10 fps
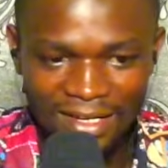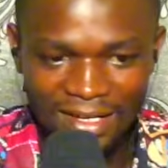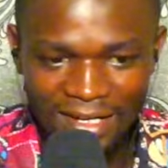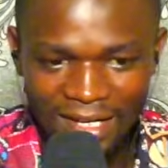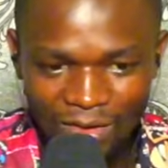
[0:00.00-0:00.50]

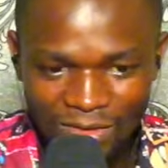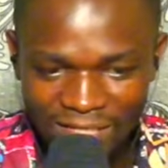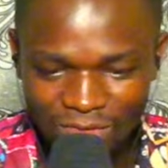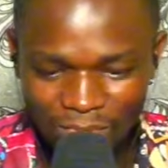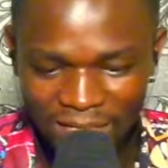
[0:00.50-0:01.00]
I wanted
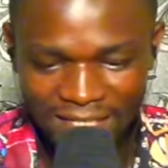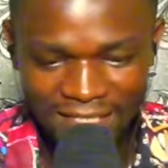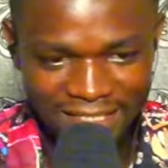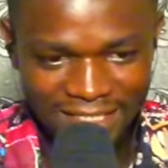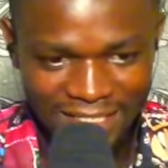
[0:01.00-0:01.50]
to play
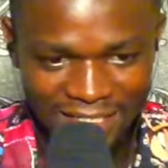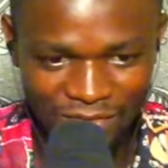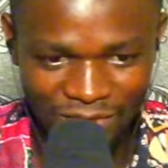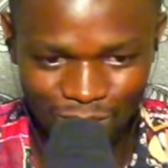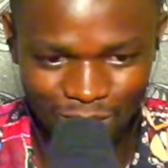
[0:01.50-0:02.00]
this. If
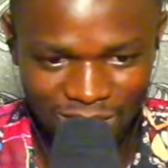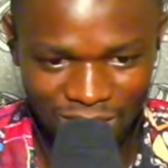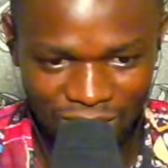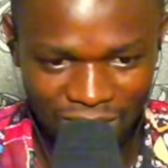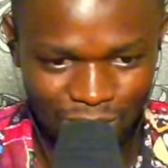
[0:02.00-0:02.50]
you
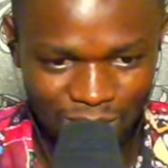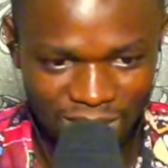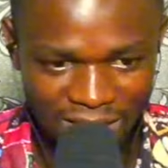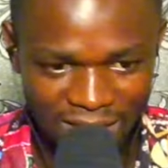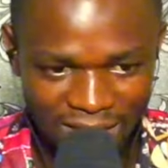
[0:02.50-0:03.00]
are
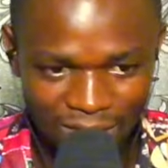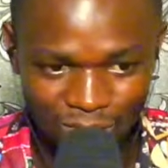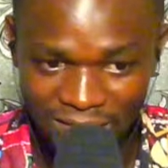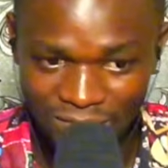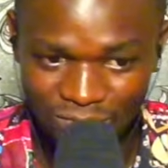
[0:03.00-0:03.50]
watching, I
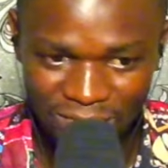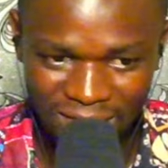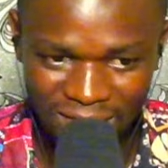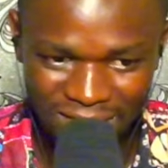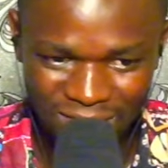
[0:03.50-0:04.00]
wanted to play
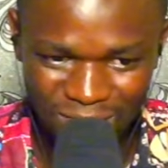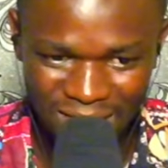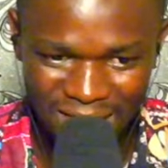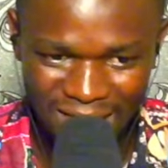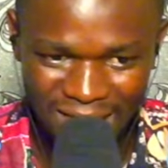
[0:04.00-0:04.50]
this, but then
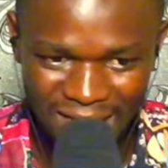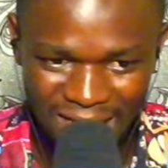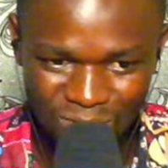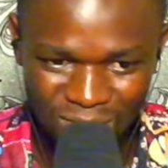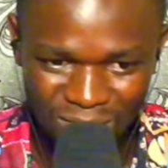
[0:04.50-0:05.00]
I realized
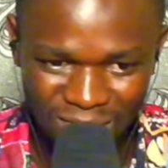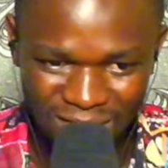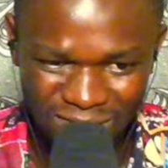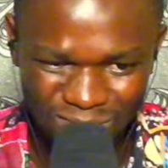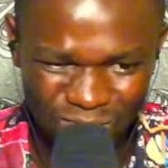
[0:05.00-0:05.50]
opponent plays
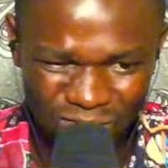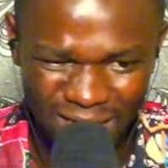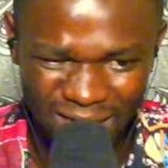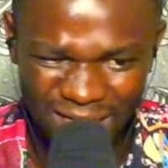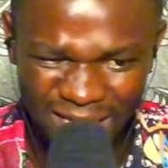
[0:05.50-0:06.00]
this move and I
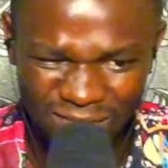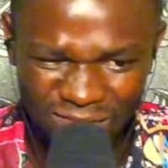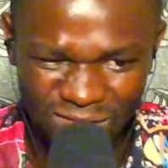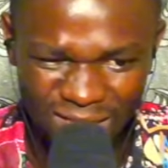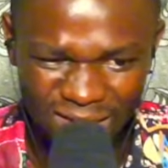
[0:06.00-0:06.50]
really have
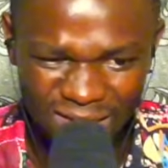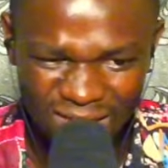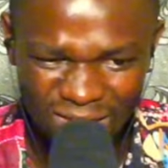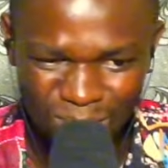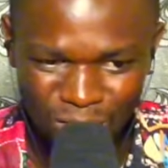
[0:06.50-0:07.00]
nothing.
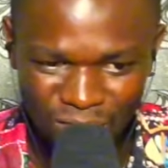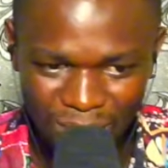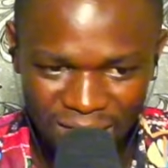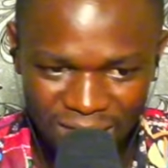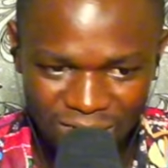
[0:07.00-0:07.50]
But if I play this